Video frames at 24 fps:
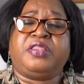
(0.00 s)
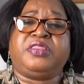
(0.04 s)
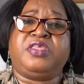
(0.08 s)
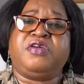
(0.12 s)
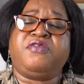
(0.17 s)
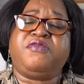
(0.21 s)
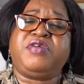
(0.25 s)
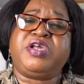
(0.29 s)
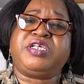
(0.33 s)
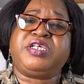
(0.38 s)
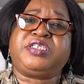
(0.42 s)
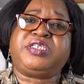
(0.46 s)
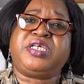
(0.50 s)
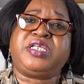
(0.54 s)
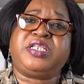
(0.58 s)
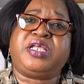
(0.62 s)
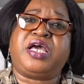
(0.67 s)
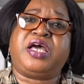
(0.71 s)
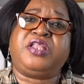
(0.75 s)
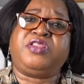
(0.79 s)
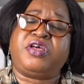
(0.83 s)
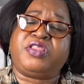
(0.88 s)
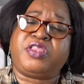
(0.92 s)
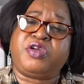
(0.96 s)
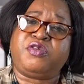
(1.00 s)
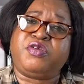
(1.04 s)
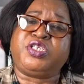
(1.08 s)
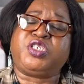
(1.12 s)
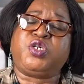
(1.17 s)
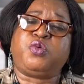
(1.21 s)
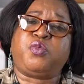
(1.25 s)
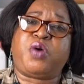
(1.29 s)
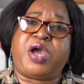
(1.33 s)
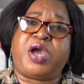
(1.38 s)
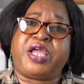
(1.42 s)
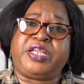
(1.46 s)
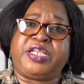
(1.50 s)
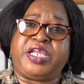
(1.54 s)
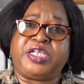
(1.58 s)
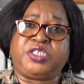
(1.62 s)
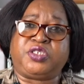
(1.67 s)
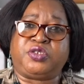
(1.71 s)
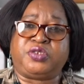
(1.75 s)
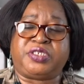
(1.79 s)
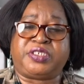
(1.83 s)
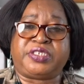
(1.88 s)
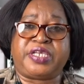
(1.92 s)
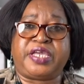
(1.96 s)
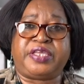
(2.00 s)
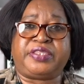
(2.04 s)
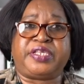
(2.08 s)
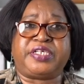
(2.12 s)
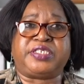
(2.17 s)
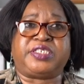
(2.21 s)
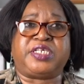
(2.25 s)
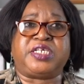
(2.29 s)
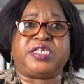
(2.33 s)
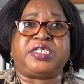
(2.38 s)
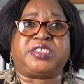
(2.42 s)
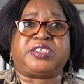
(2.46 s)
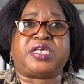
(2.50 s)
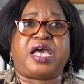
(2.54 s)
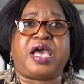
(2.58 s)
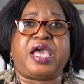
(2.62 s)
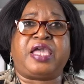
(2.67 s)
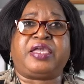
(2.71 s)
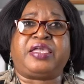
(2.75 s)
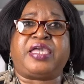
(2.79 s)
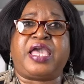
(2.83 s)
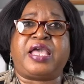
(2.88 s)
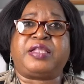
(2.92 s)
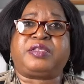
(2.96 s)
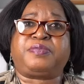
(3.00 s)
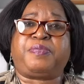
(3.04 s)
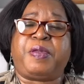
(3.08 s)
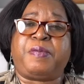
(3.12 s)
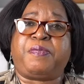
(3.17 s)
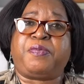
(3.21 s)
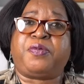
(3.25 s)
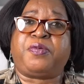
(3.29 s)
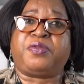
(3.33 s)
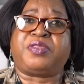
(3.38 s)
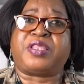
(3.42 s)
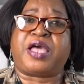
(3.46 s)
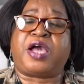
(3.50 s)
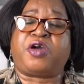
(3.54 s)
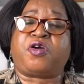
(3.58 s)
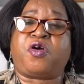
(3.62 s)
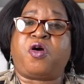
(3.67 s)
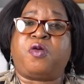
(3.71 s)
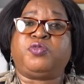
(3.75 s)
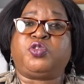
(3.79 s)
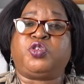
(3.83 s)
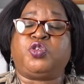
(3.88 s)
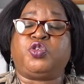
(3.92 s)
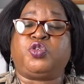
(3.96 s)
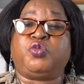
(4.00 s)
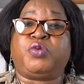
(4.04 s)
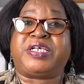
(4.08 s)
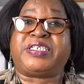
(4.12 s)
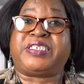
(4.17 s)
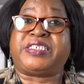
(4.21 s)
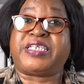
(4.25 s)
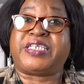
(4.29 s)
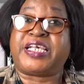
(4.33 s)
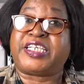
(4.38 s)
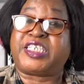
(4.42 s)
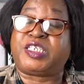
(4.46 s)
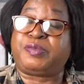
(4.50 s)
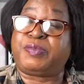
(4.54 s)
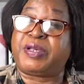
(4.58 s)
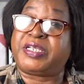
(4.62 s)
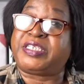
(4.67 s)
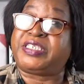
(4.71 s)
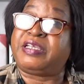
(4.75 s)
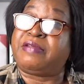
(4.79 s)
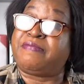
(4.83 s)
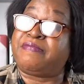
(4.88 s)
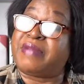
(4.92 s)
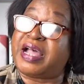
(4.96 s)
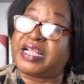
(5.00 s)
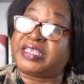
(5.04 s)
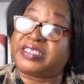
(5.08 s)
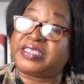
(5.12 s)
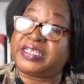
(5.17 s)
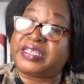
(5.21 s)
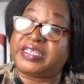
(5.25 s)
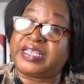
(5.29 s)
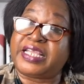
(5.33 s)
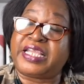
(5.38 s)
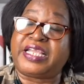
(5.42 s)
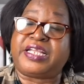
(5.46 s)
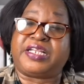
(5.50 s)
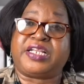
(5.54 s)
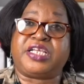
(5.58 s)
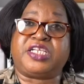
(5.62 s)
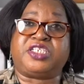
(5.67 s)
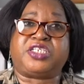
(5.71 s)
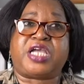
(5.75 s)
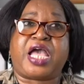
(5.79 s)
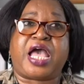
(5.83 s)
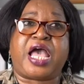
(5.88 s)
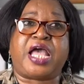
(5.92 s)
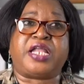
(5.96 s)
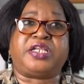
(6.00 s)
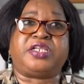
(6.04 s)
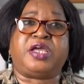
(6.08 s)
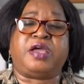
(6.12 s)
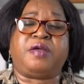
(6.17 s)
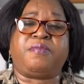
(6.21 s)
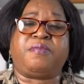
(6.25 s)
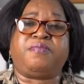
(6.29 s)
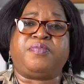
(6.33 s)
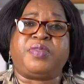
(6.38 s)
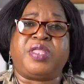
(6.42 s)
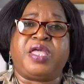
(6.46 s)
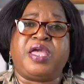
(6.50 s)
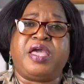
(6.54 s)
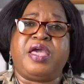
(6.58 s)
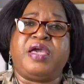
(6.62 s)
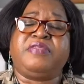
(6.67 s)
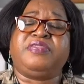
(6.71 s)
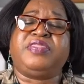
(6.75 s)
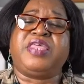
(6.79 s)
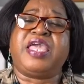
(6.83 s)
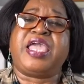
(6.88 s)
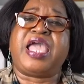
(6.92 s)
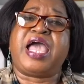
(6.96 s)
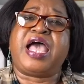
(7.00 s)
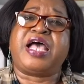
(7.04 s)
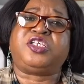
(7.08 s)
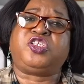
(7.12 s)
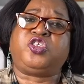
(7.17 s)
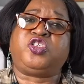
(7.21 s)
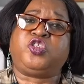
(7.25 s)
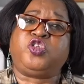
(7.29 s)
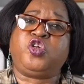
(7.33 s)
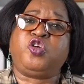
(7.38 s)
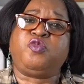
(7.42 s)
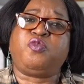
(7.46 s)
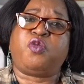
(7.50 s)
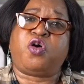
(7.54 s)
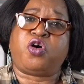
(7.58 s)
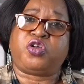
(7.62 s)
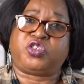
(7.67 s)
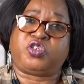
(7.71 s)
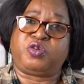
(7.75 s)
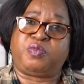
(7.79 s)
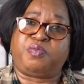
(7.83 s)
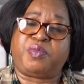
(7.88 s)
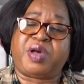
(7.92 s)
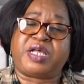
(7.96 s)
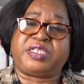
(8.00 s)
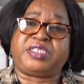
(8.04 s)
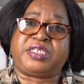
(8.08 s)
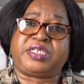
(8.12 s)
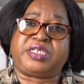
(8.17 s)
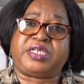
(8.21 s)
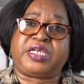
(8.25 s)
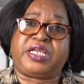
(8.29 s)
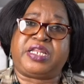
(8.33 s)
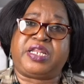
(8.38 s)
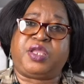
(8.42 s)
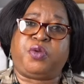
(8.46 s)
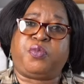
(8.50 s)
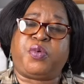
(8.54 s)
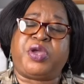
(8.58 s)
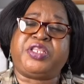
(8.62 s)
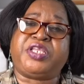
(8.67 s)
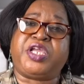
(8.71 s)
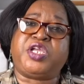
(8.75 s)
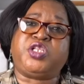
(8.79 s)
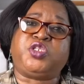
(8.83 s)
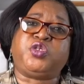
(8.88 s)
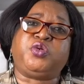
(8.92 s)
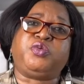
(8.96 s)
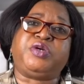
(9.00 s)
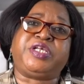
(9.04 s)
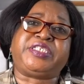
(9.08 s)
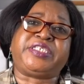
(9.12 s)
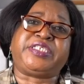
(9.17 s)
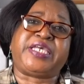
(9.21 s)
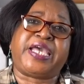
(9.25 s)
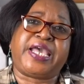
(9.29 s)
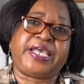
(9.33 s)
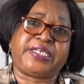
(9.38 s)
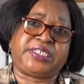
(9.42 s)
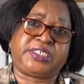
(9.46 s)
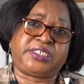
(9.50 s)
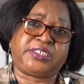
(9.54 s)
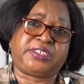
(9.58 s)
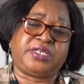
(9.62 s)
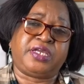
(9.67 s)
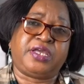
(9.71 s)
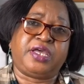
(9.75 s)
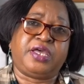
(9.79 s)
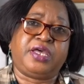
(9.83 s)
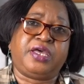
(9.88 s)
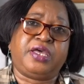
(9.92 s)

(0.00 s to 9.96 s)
Another reason why I need to say this is I get people that come to do assessments in maths and English, and they assume automatically when they do a test